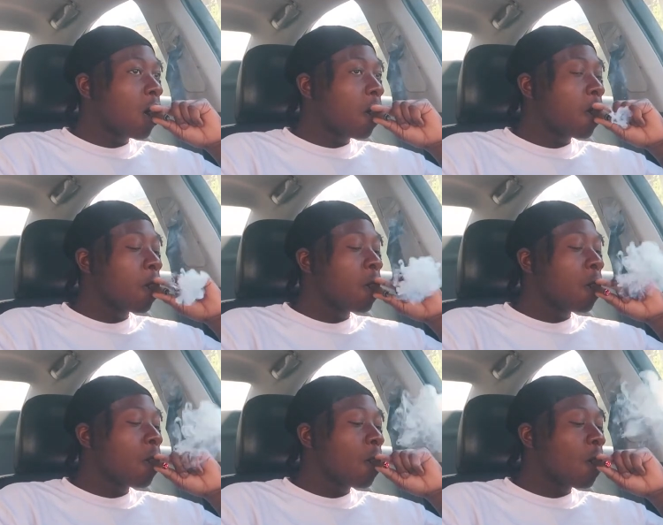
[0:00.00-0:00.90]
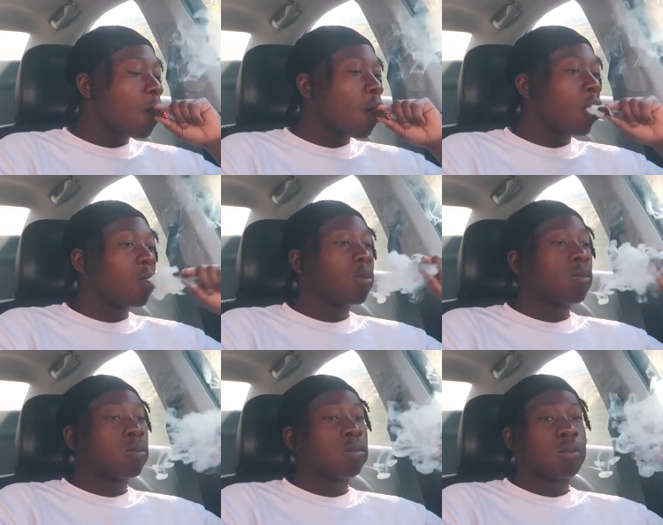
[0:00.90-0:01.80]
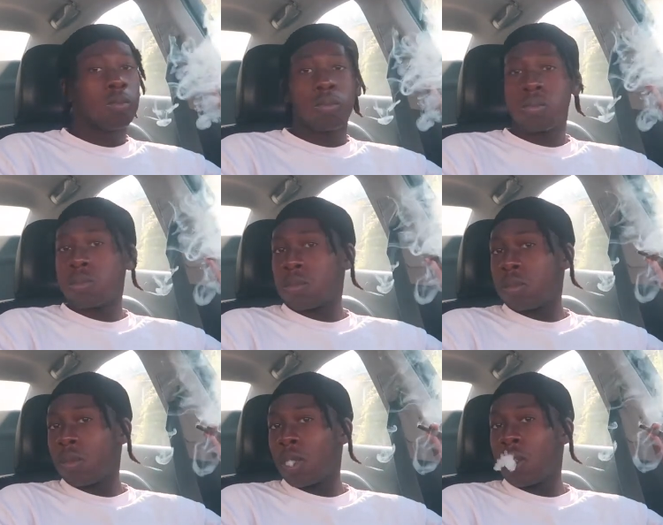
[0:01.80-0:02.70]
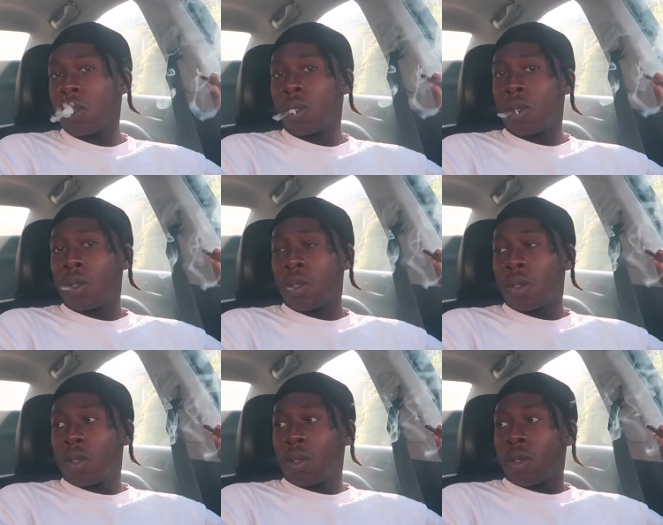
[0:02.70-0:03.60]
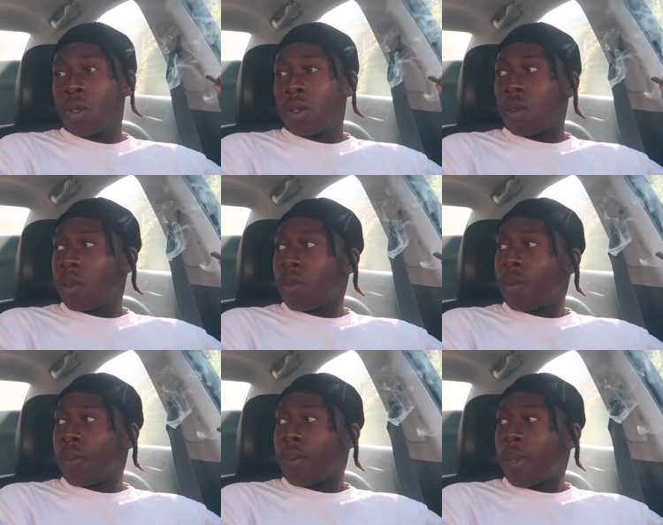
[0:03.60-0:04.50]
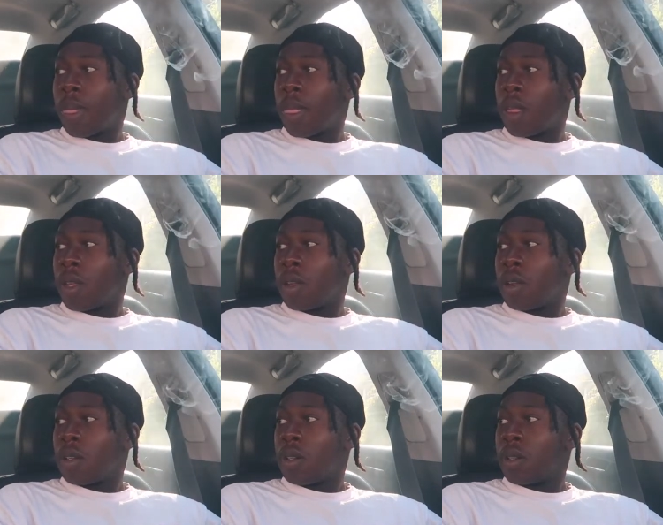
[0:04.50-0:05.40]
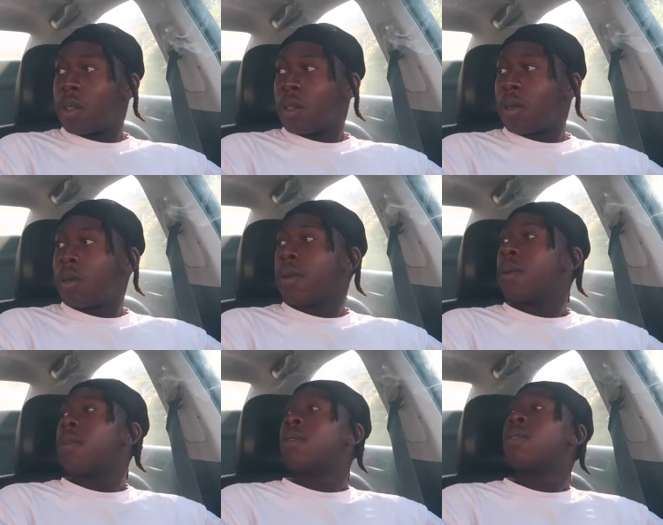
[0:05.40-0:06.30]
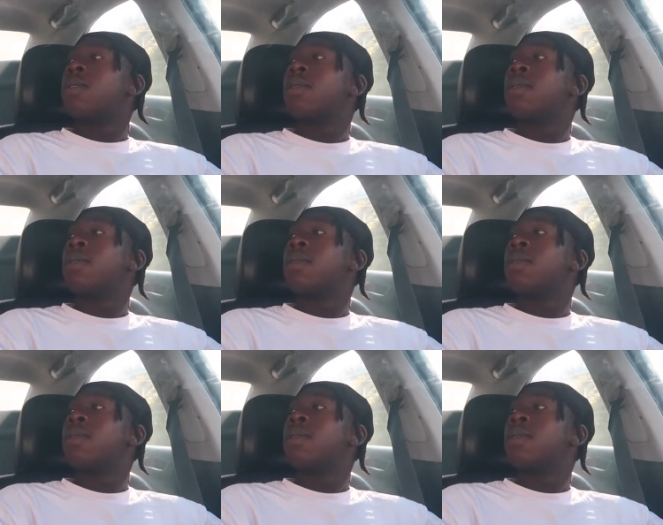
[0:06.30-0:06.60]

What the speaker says: Nothing is said.